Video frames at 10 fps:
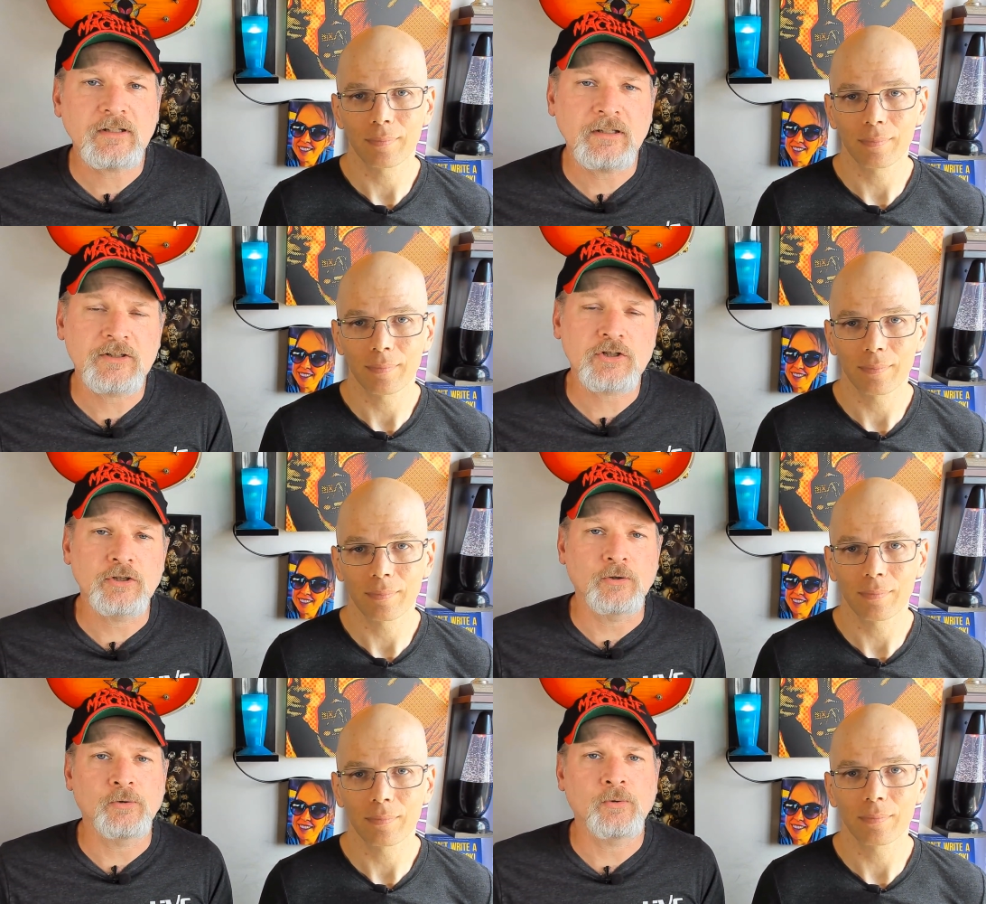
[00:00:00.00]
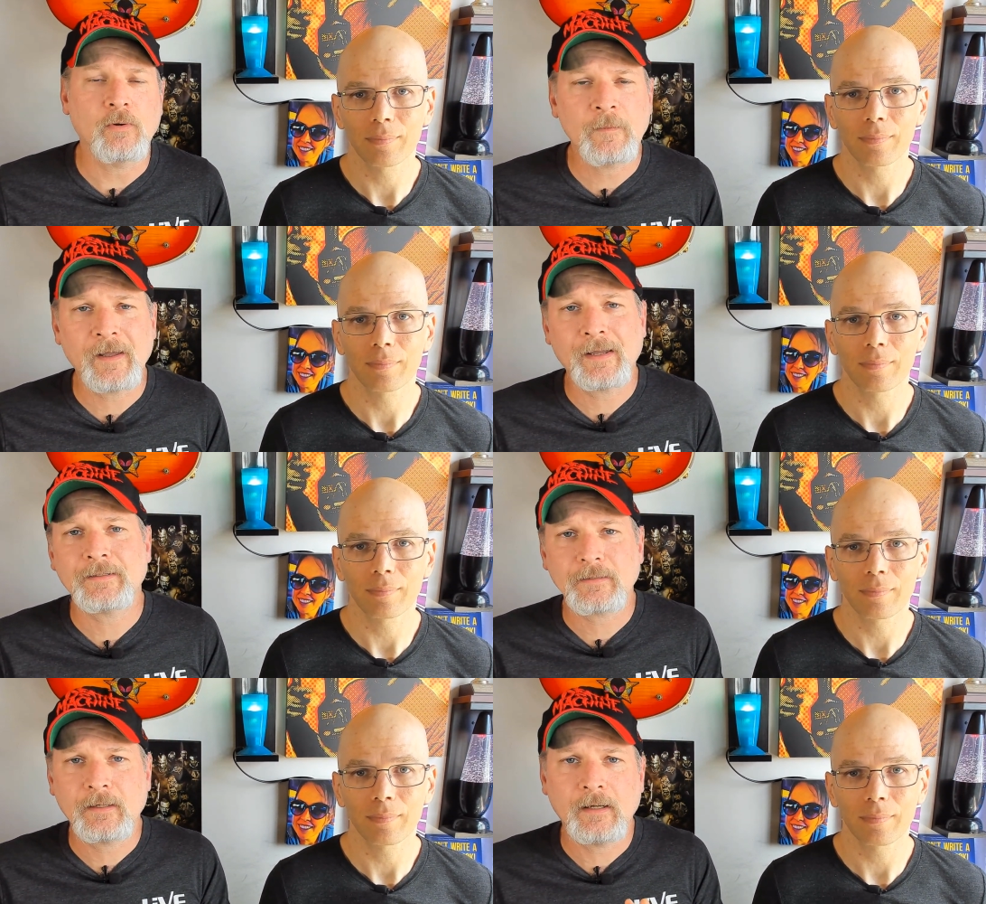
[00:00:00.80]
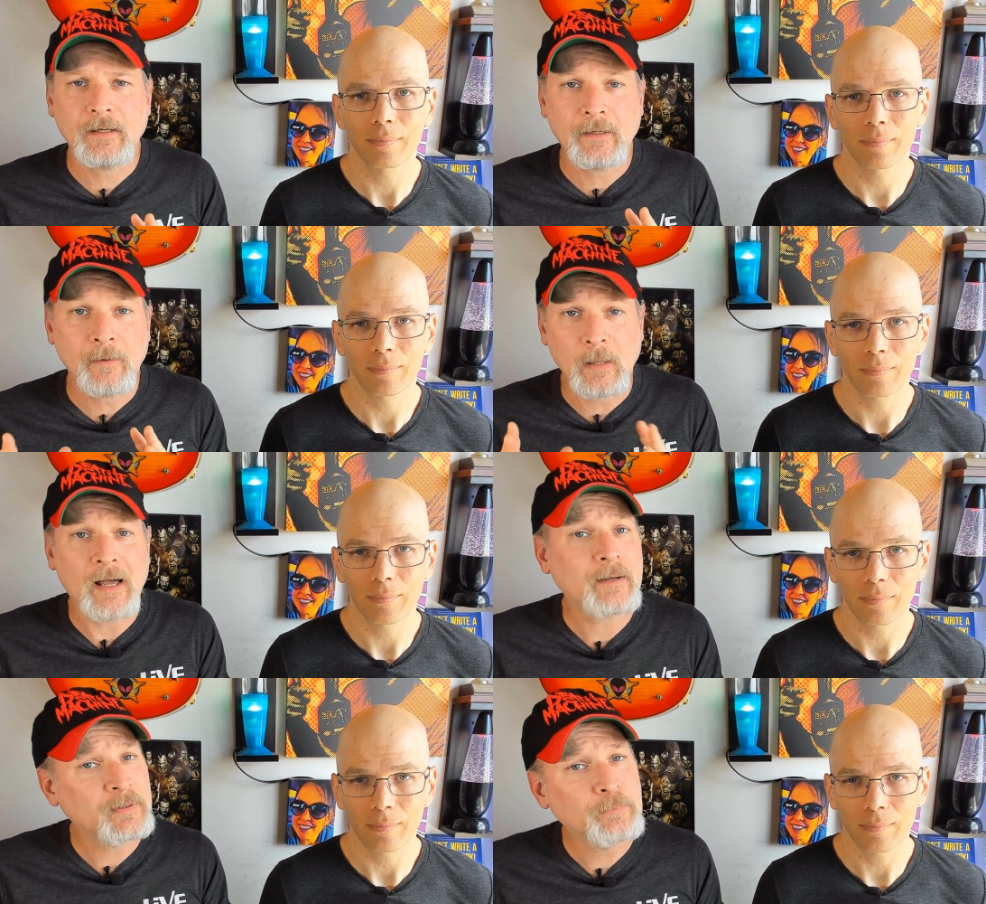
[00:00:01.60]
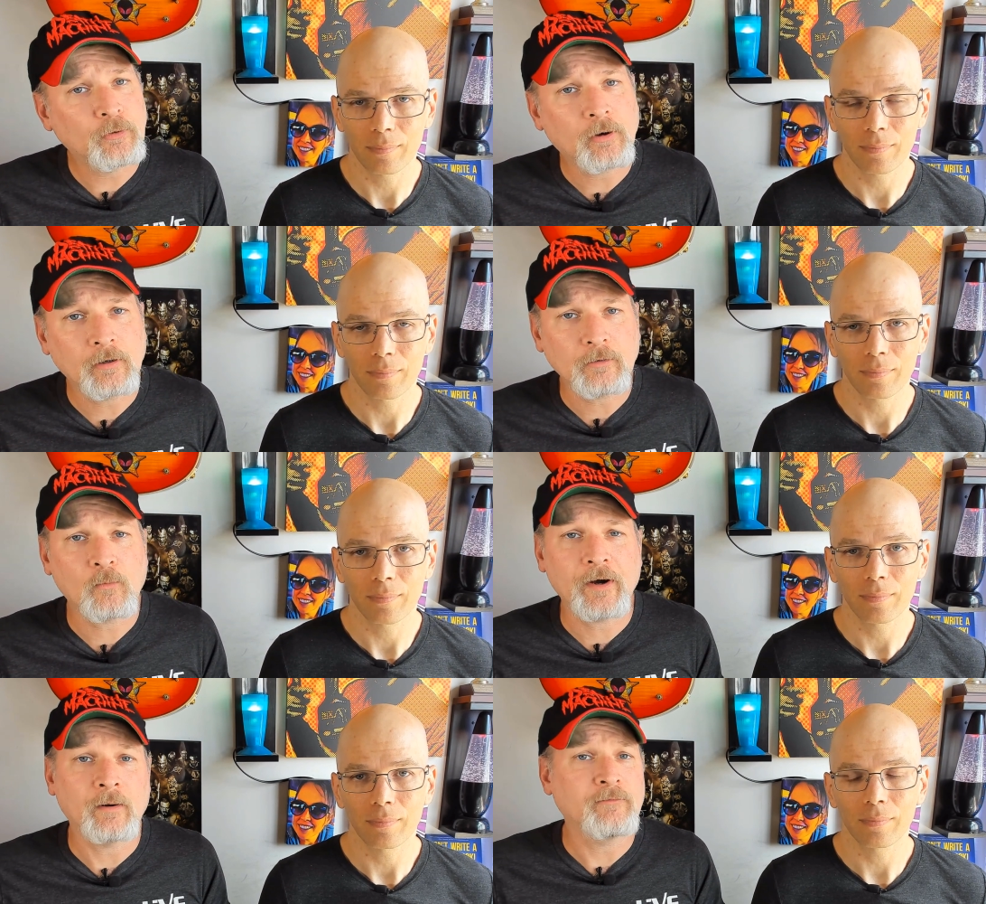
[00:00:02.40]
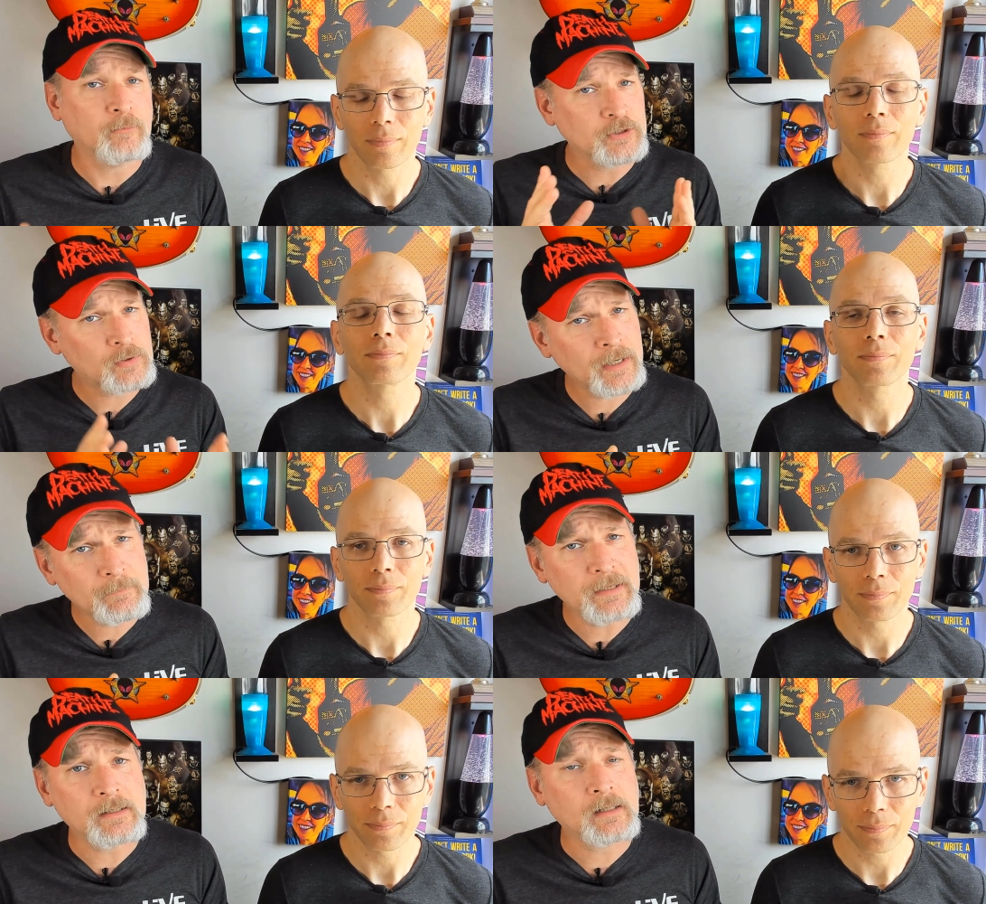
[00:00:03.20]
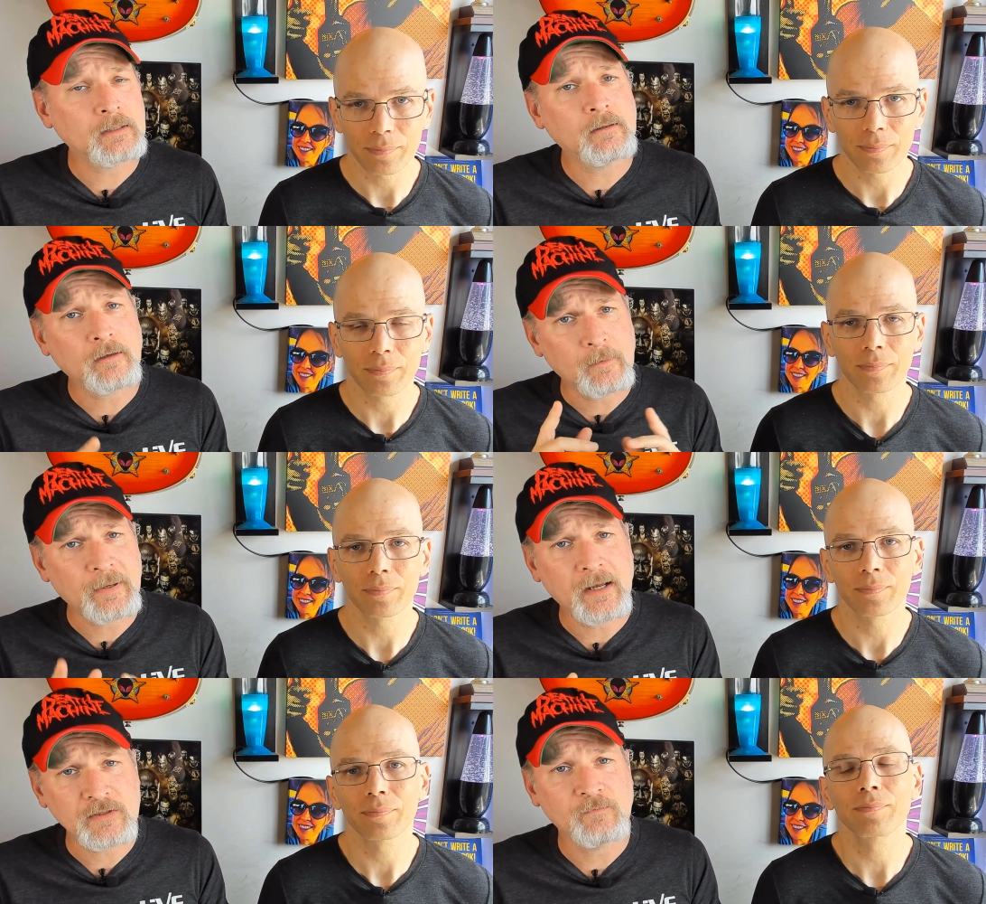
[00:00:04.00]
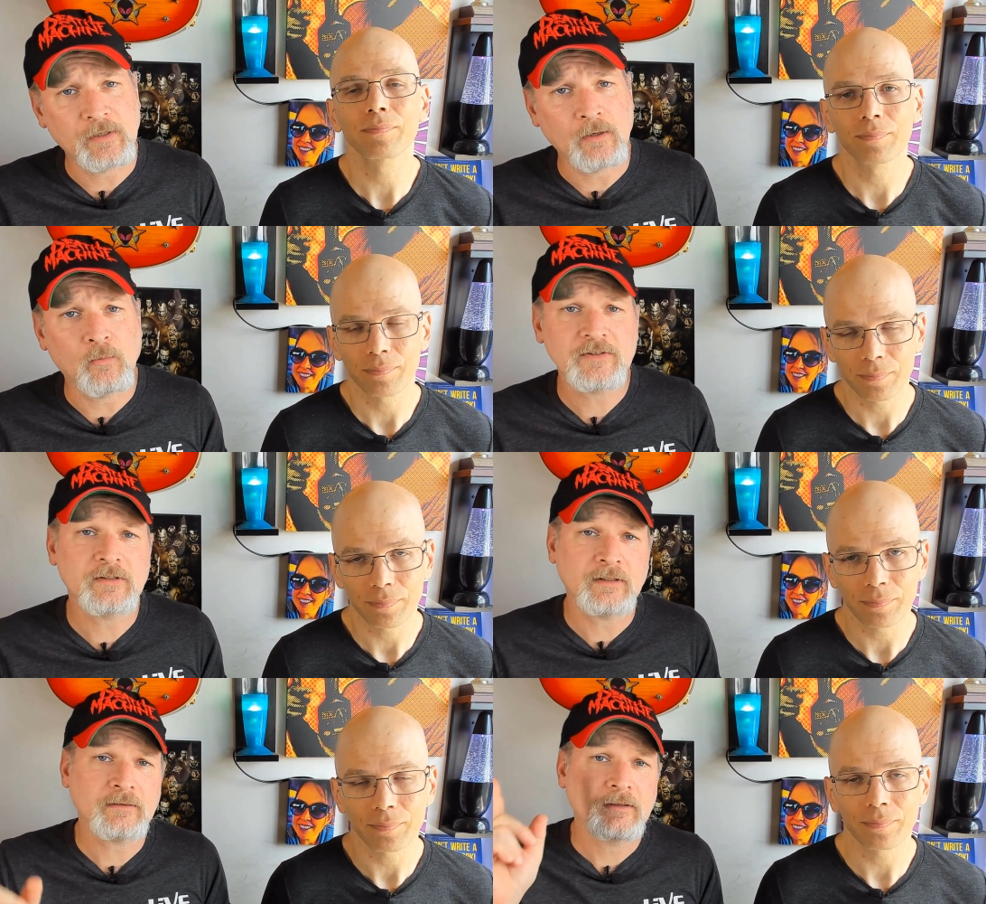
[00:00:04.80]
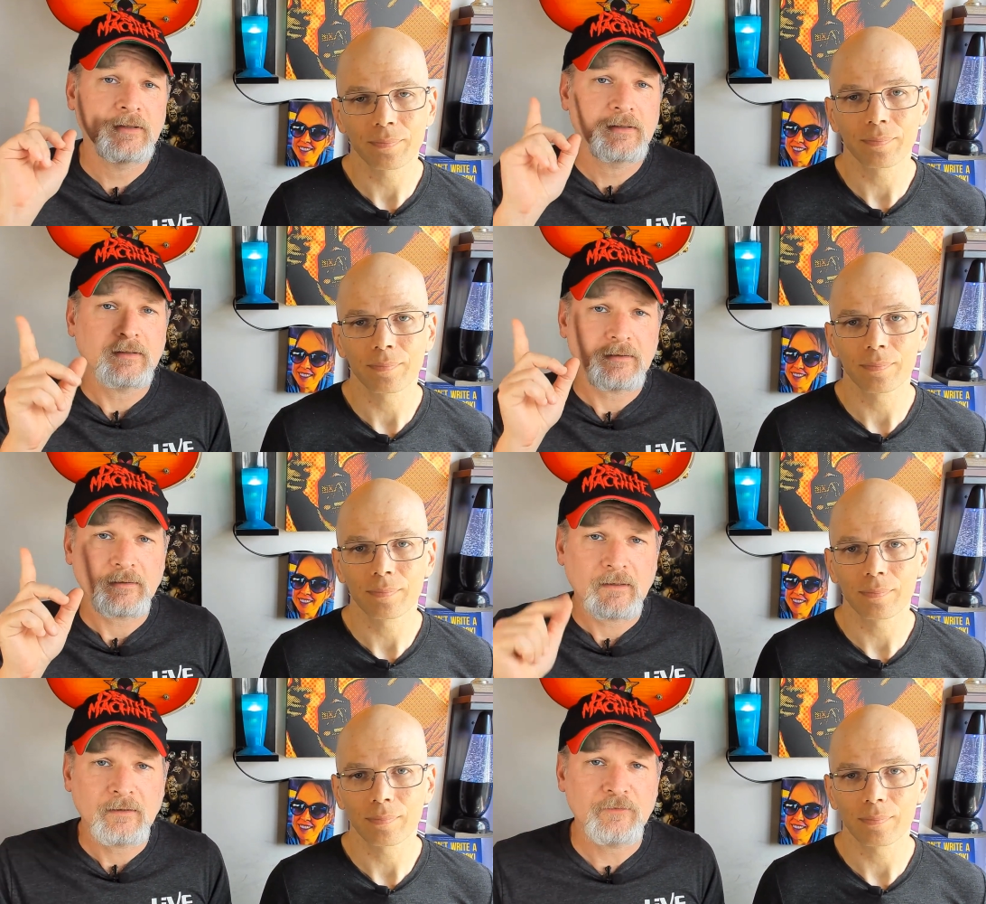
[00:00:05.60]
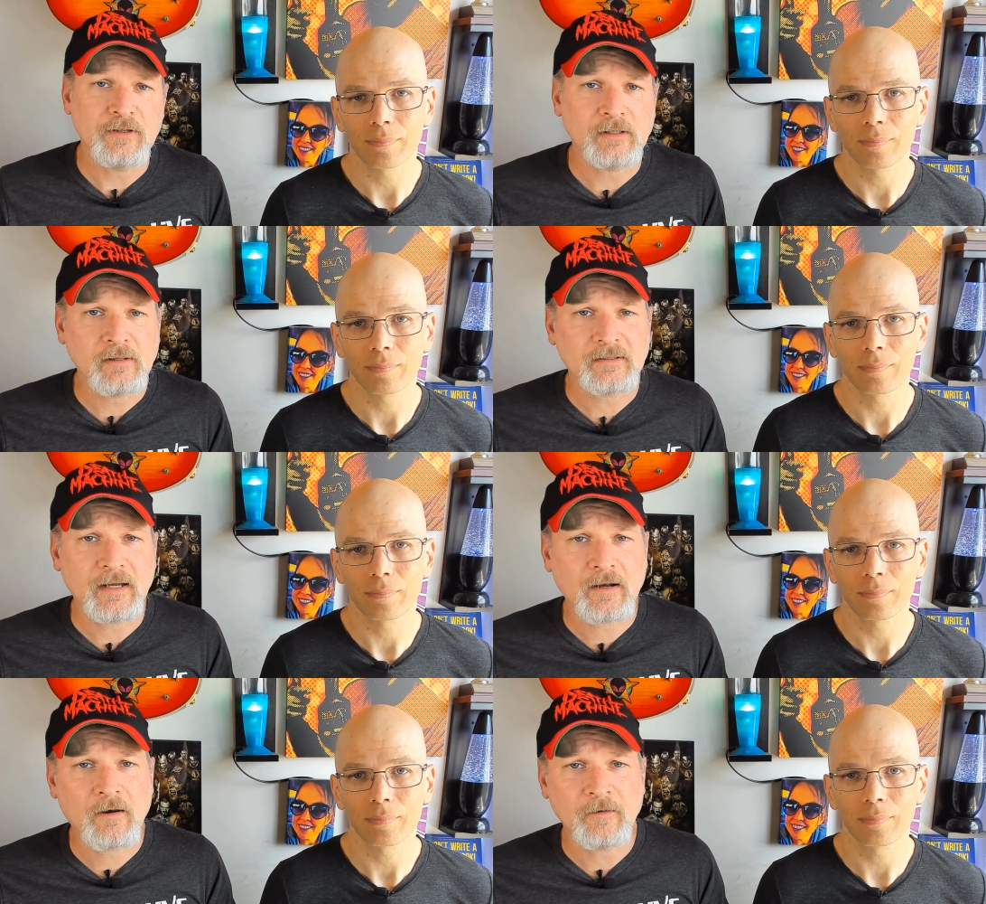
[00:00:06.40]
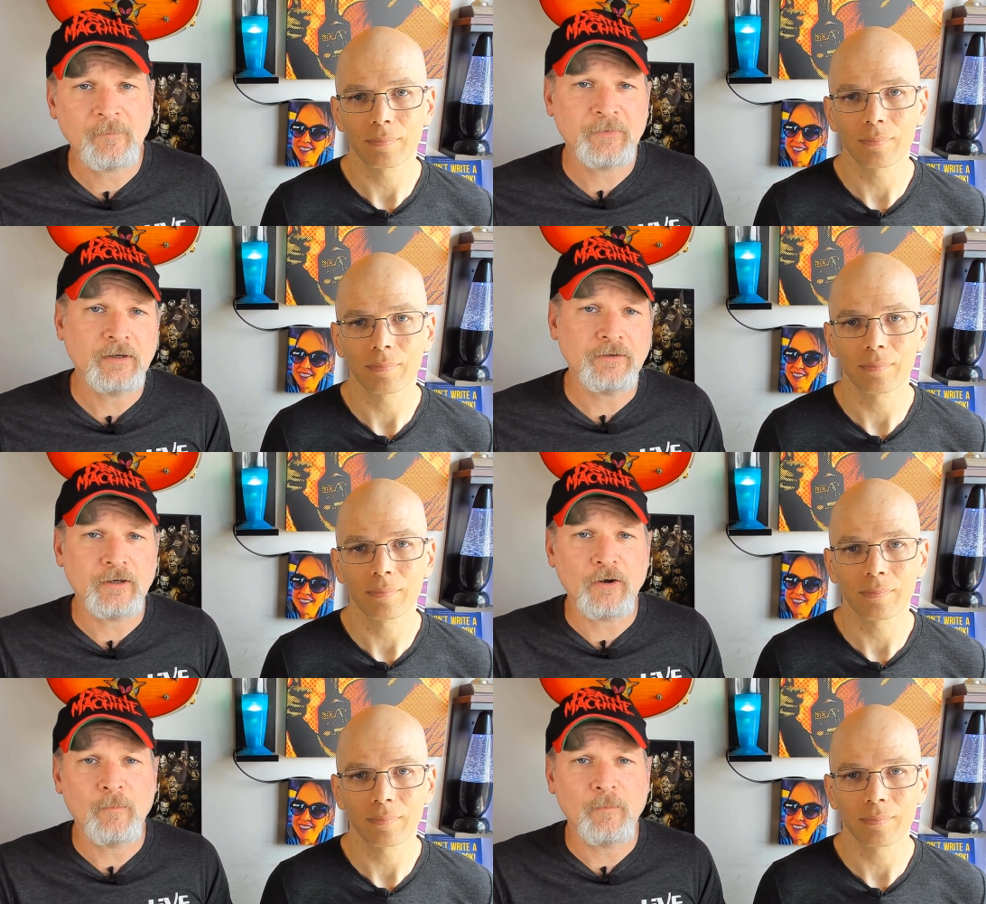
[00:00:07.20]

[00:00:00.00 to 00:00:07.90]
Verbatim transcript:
Speaker 1: issue that uh, a lot of people aren't aware of, and we tried to make it clear in our past video, once again, if you didn't click that card up there, you can go